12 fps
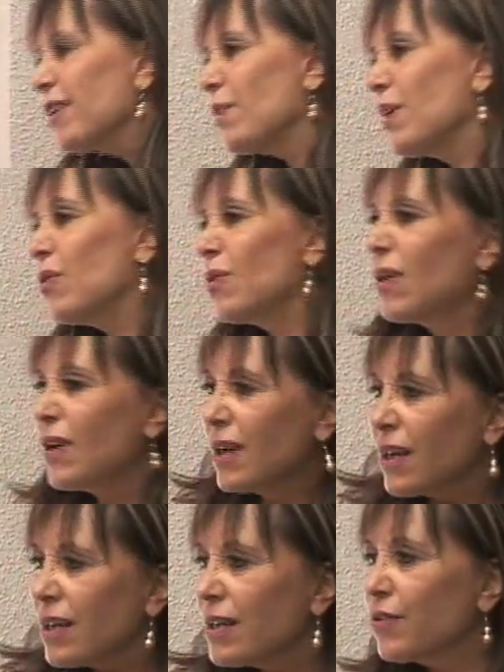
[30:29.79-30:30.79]
about,
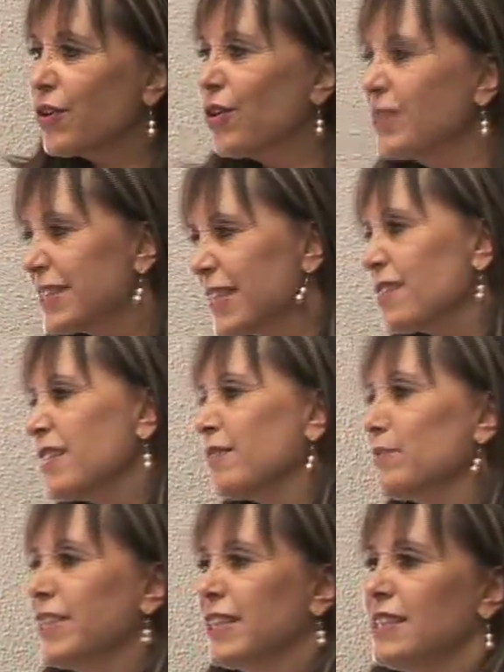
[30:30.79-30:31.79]
you know, sexual
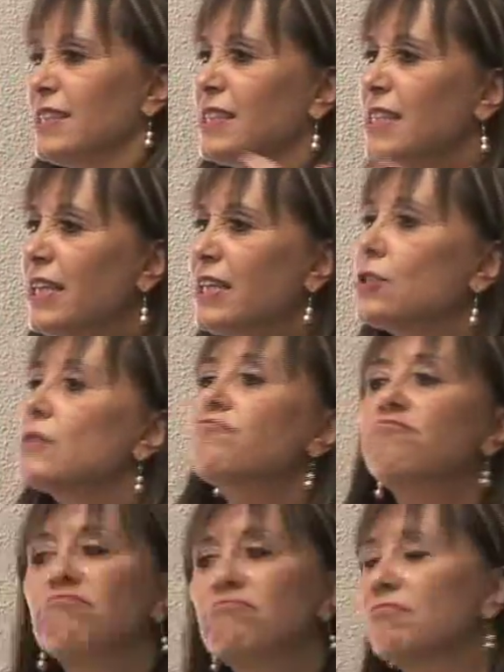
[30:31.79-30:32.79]
transmitted disease,
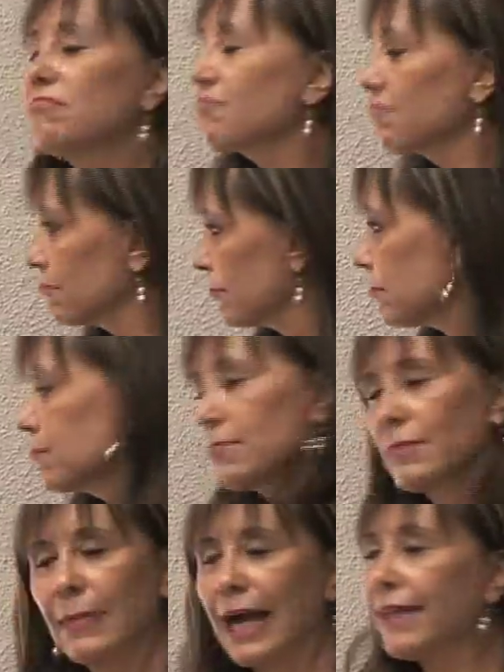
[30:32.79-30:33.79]

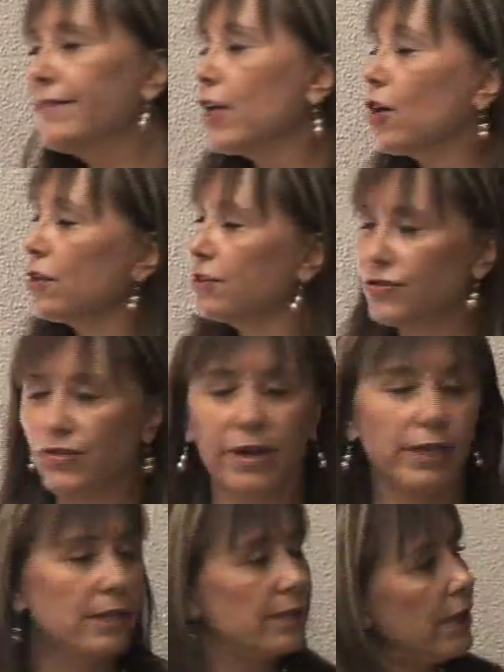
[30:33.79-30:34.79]
at the
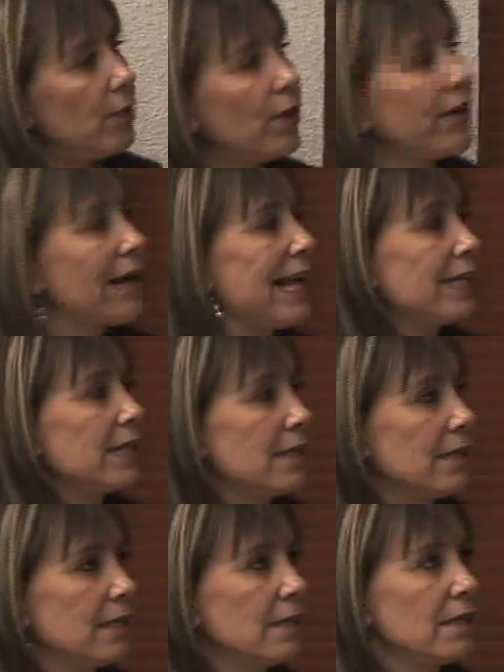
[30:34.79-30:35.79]
contrary, they were like,
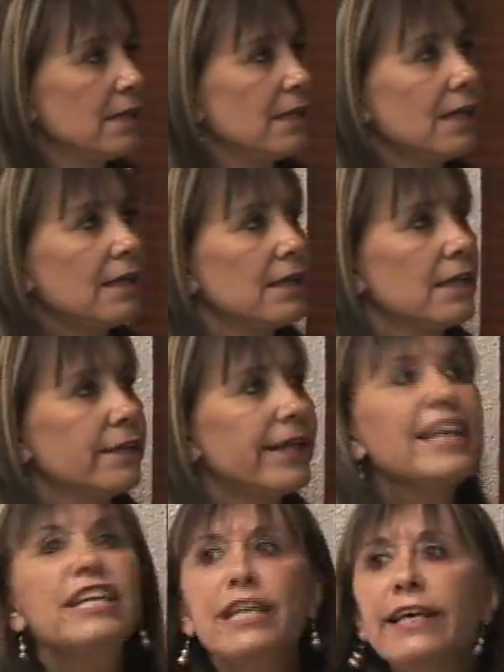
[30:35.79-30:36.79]

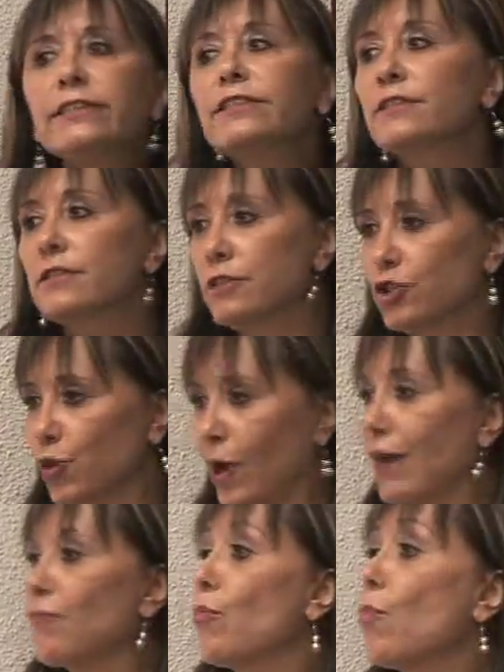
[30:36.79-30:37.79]
they need to
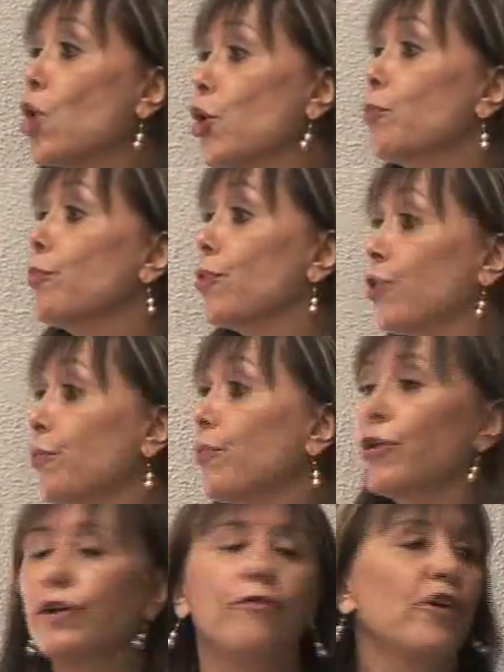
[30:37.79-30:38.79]
have more, more,
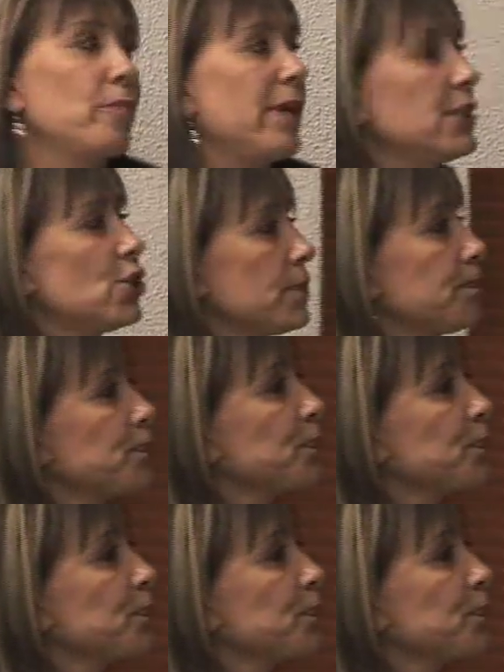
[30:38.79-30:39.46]
more information.